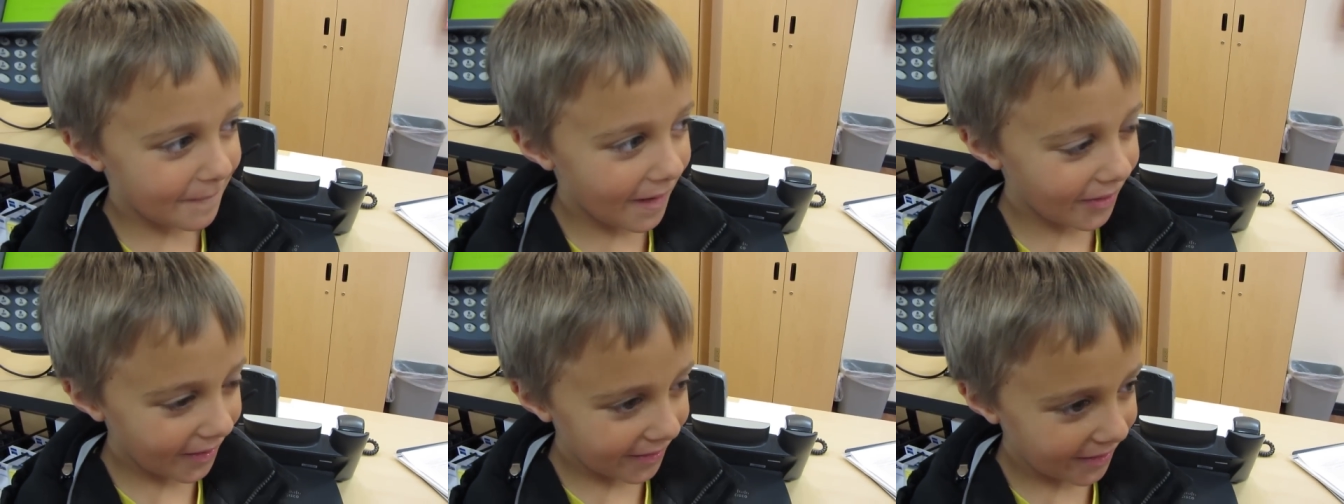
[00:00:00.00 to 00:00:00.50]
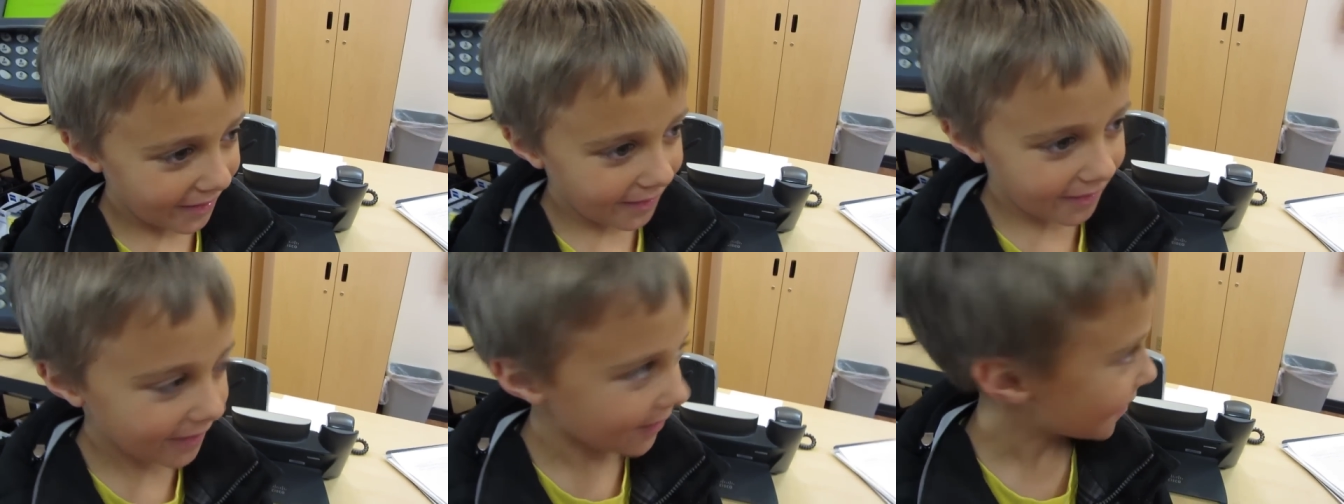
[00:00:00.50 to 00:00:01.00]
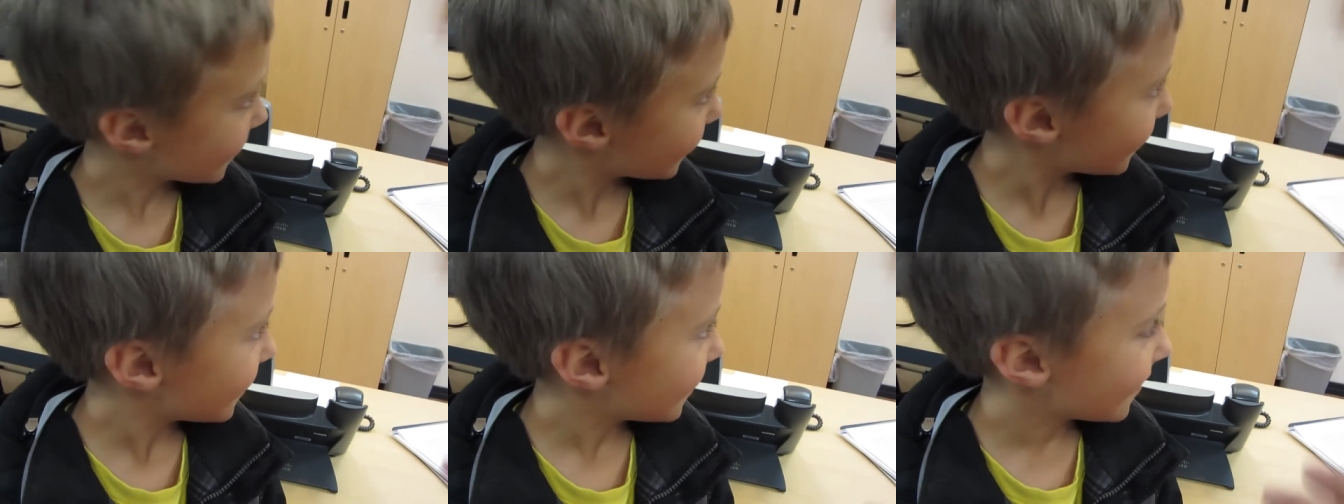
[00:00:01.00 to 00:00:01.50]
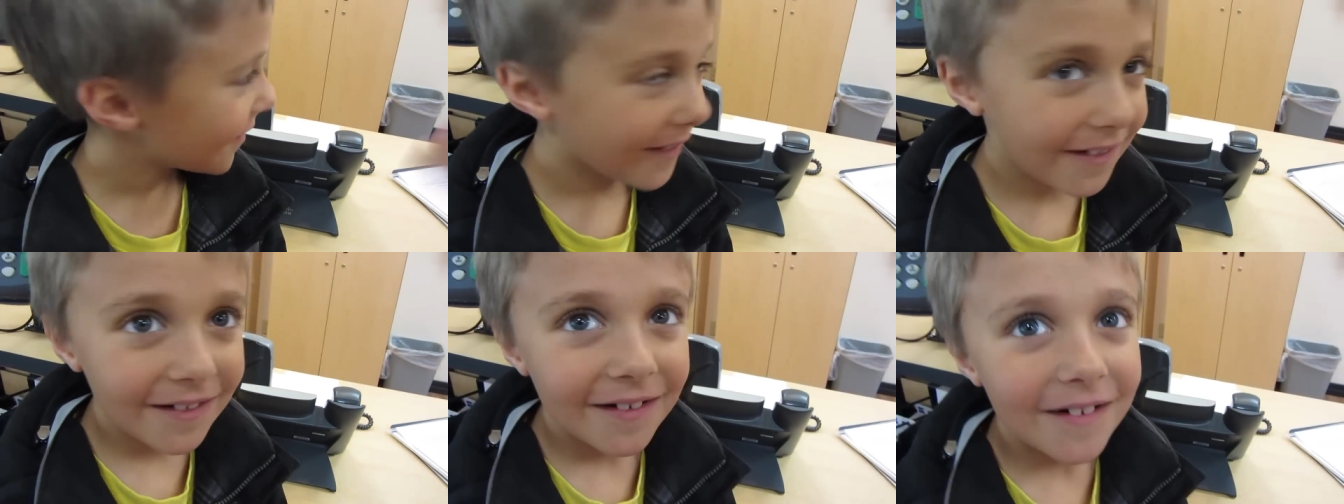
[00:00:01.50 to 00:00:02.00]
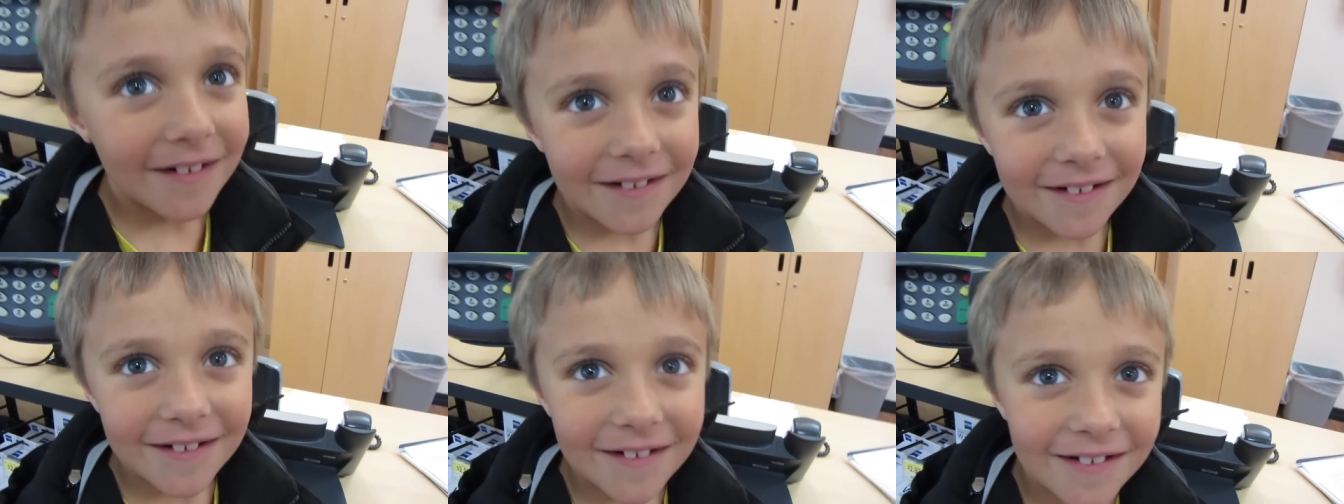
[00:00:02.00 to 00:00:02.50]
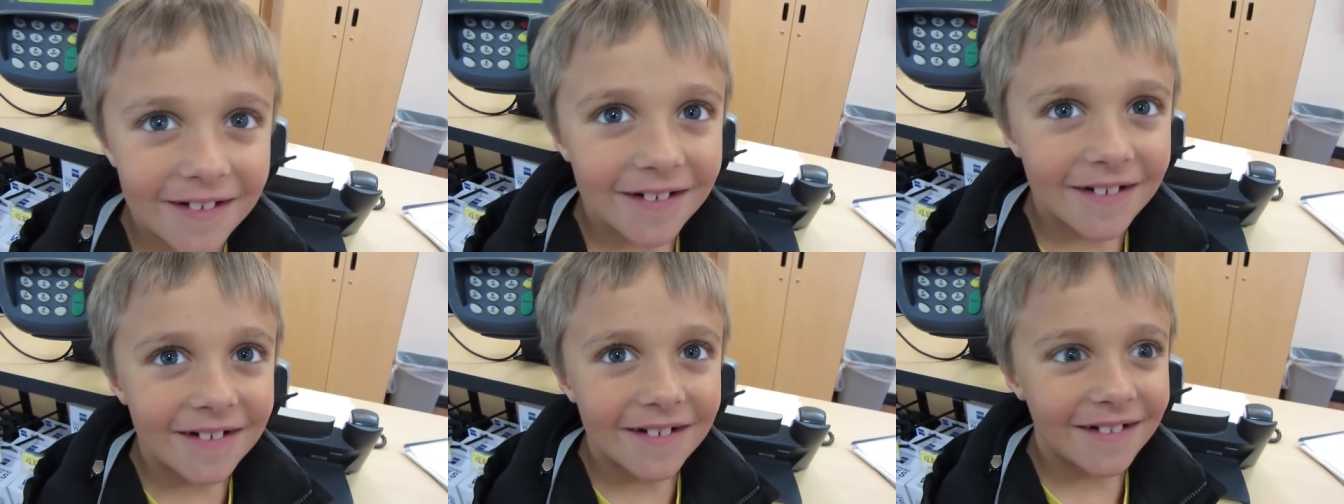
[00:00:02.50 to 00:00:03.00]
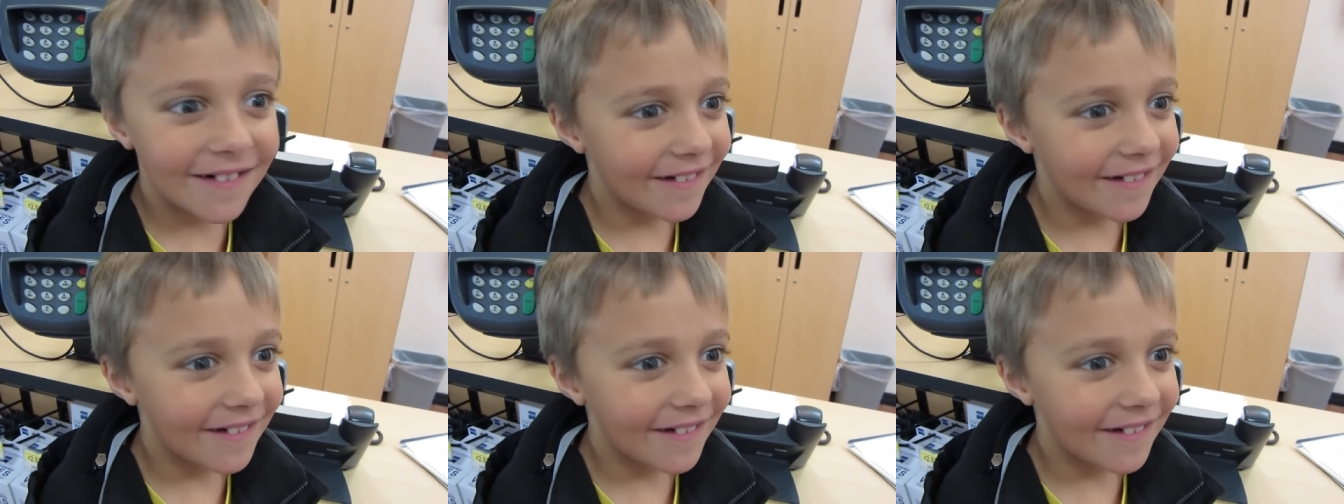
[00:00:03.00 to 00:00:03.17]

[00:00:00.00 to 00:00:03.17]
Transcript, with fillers: I see like a uh, see like a thousand miles?